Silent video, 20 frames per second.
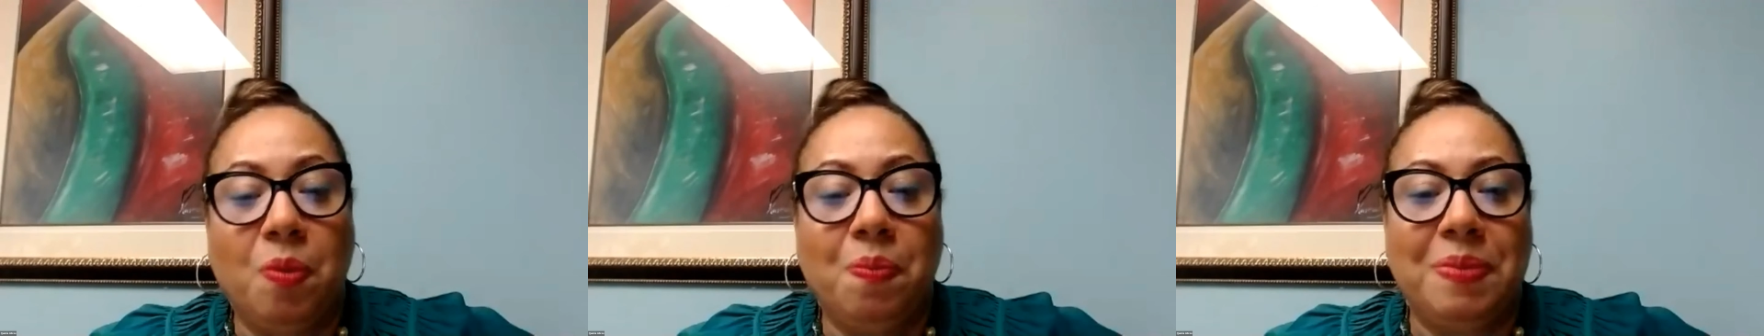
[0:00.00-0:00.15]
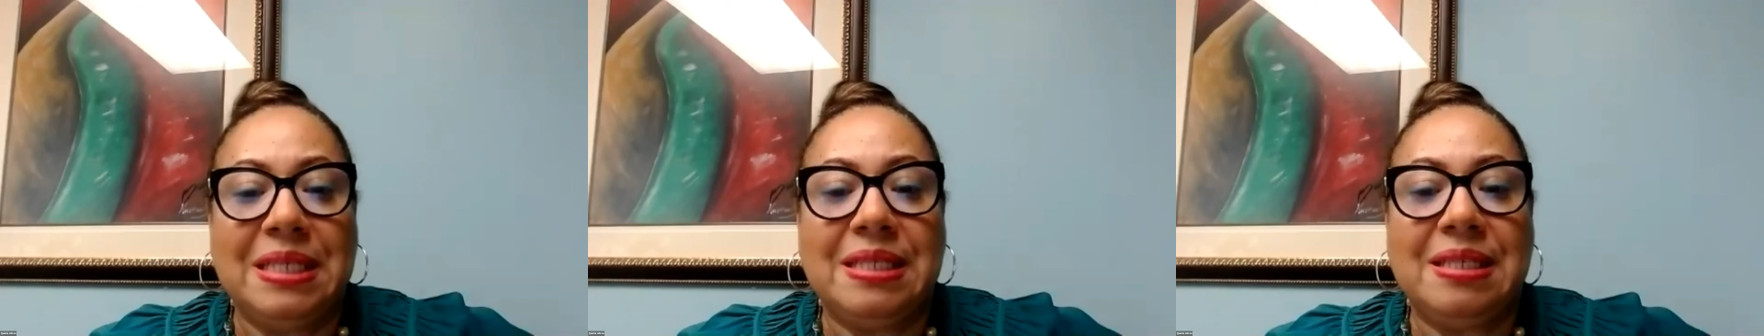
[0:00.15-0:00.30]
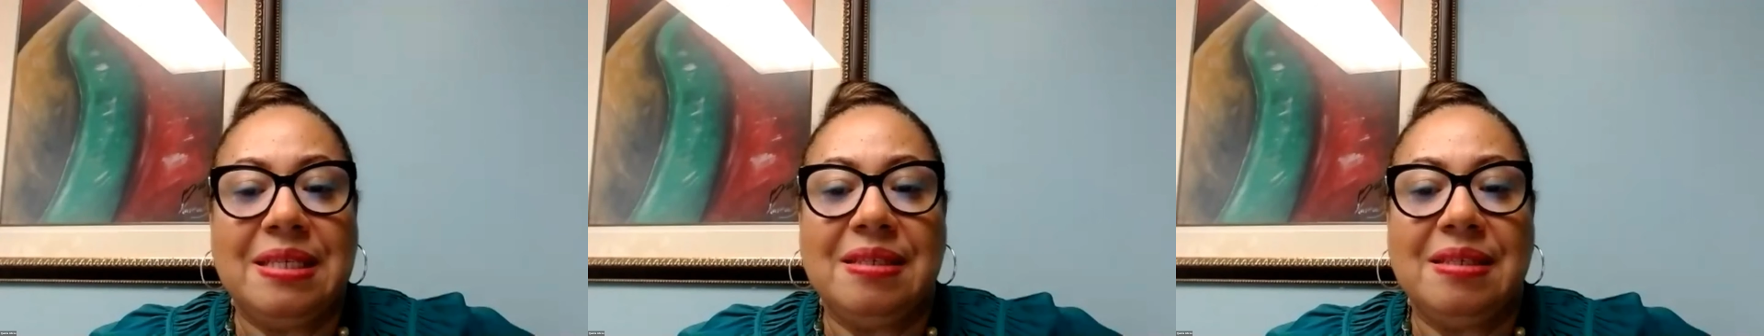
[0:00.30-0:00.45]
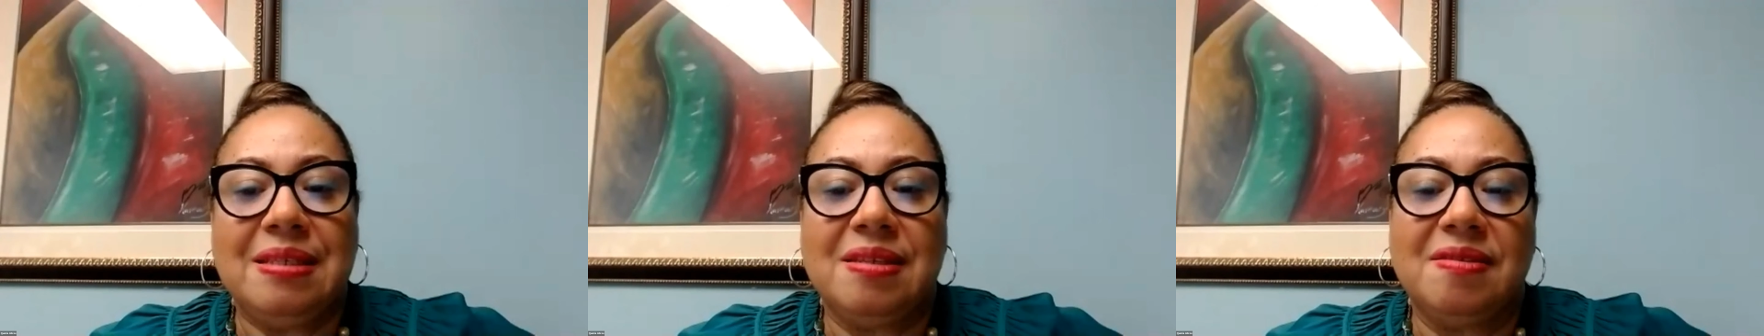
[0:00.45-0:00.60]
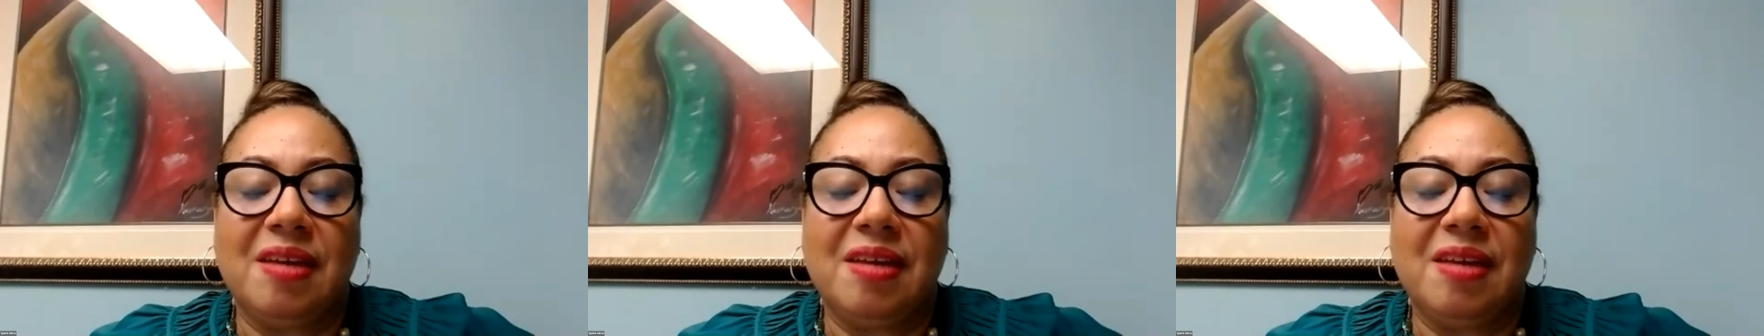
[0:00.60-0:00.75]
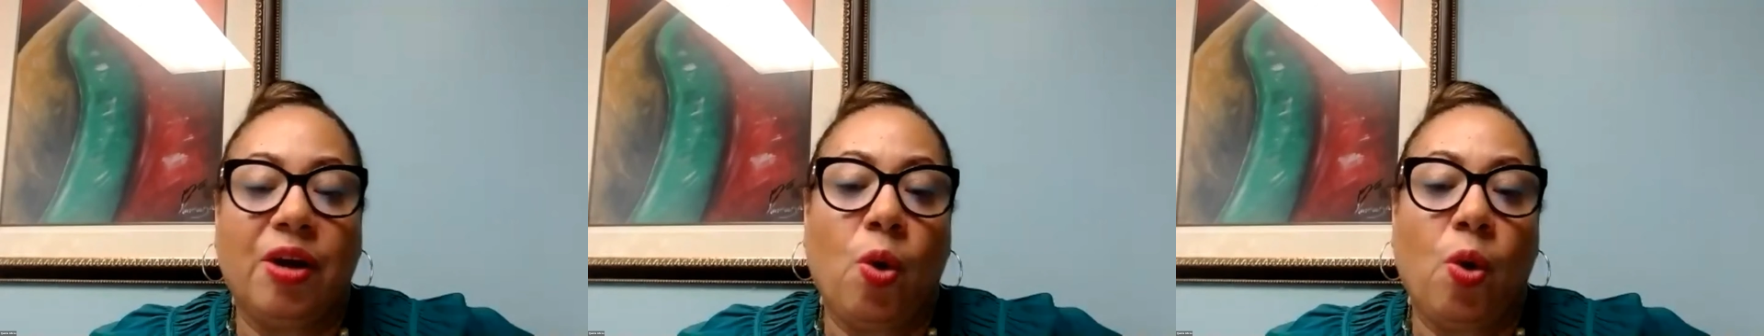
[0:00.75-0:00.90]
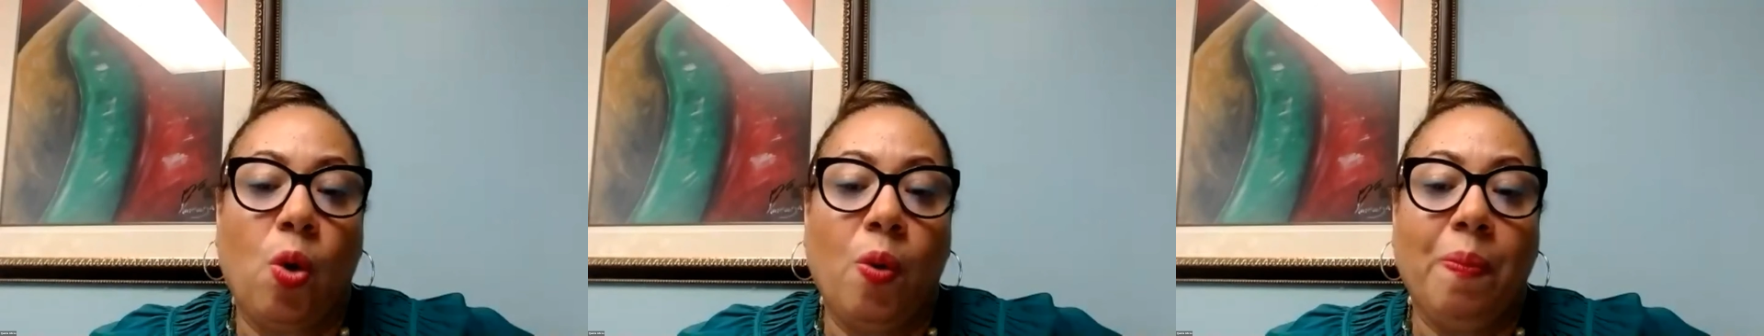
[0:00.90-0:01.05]
businesses that
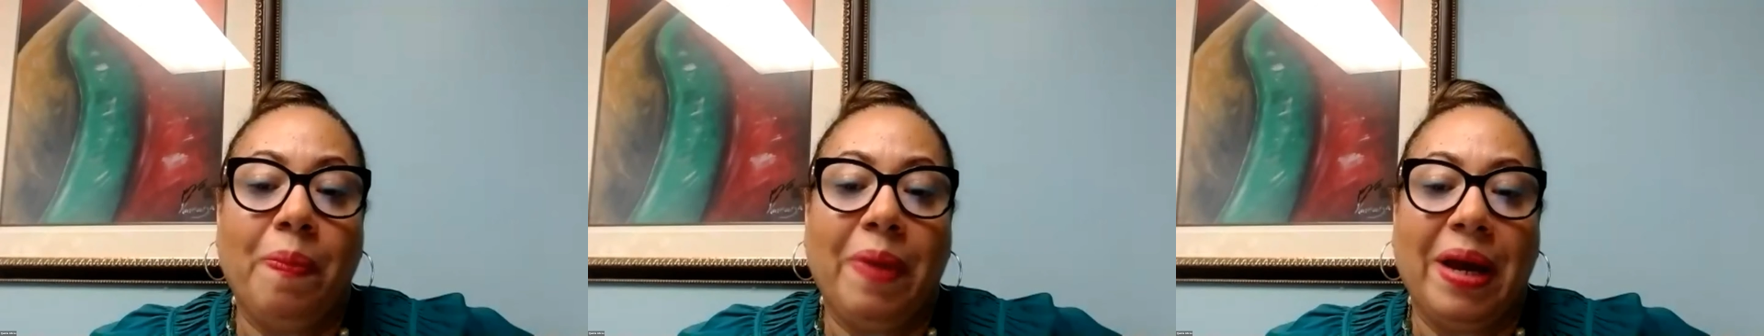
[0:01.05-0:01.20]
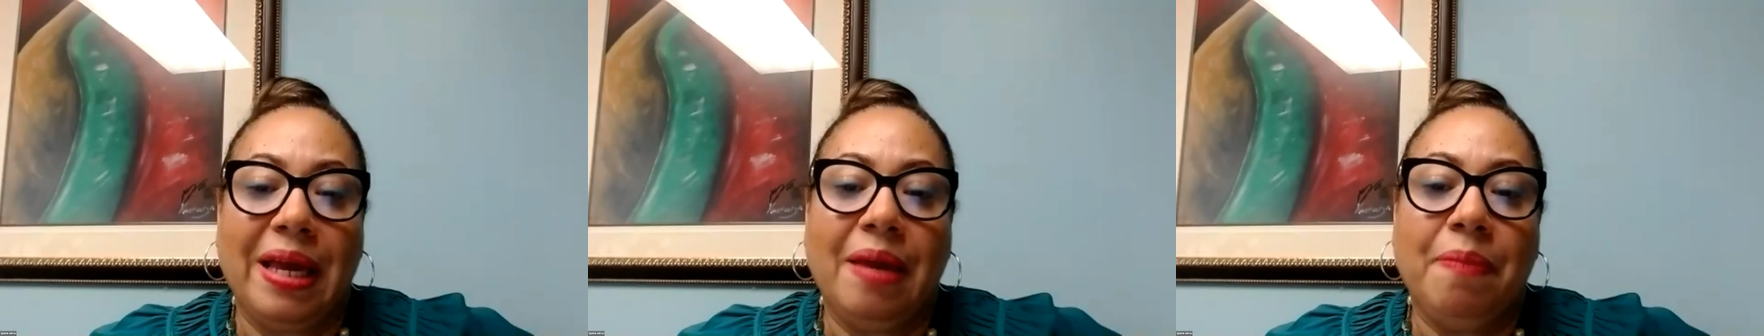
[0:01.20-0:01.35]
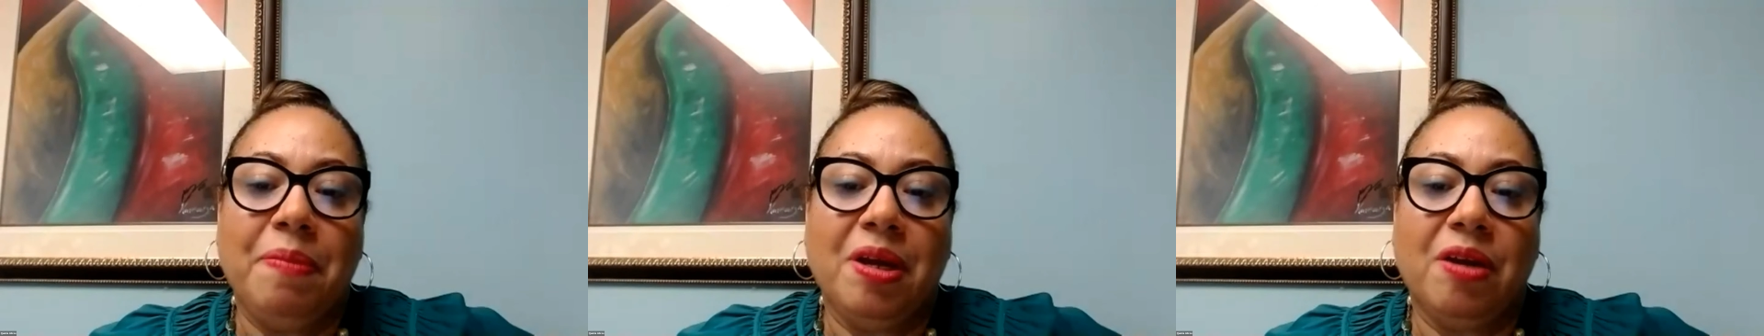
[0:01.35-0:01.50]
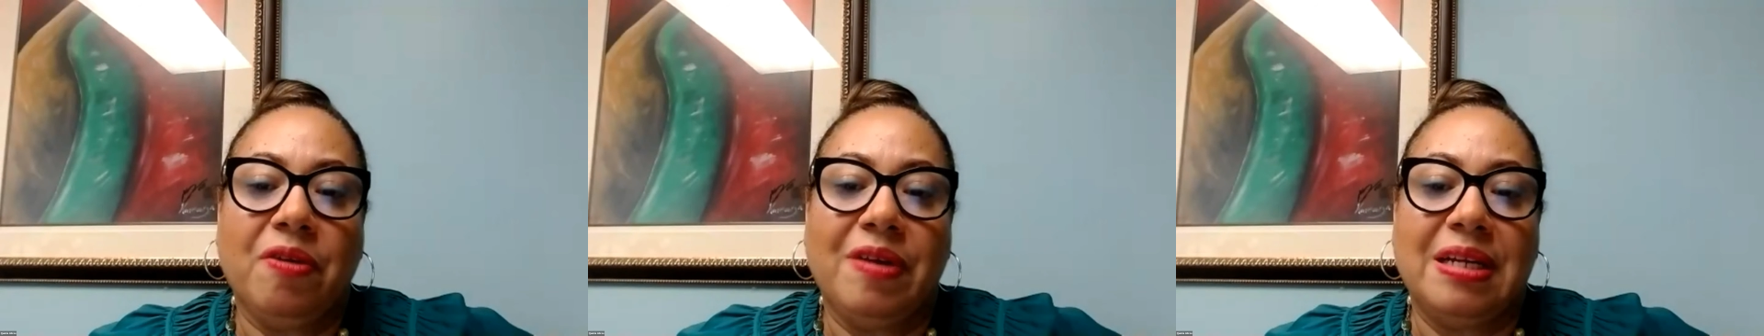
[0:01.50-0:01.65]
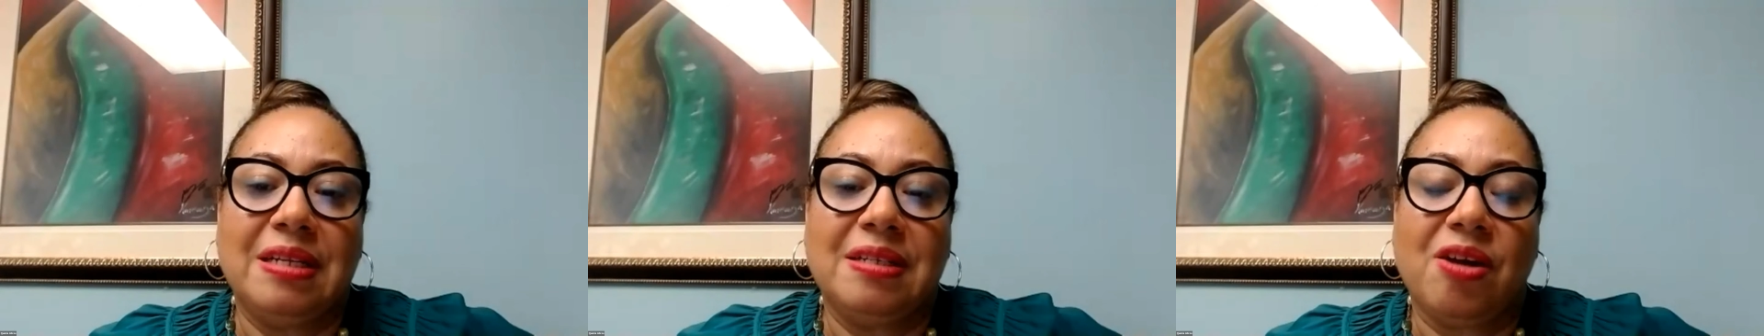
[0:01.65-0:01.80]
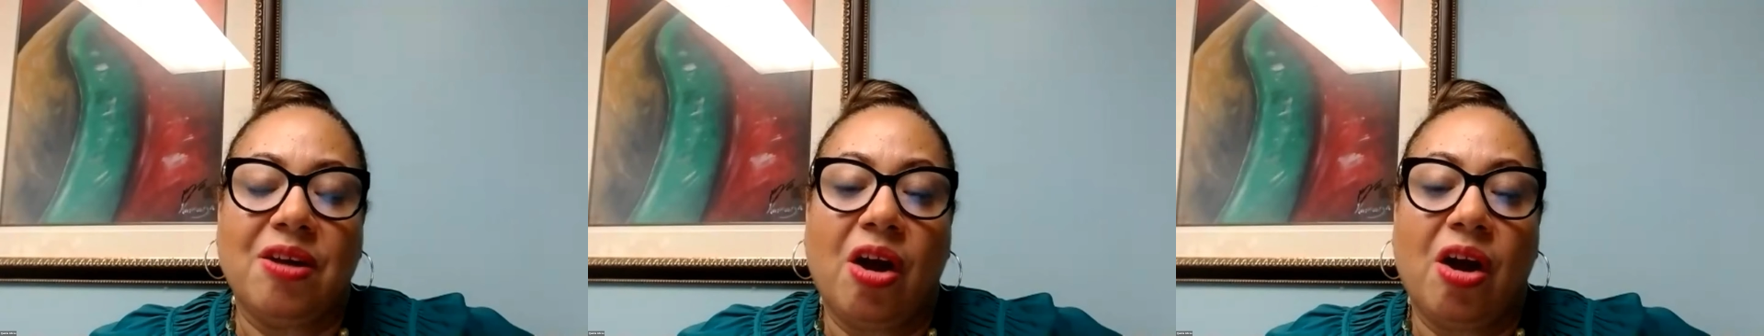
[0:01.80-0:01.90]
are owned by immigrants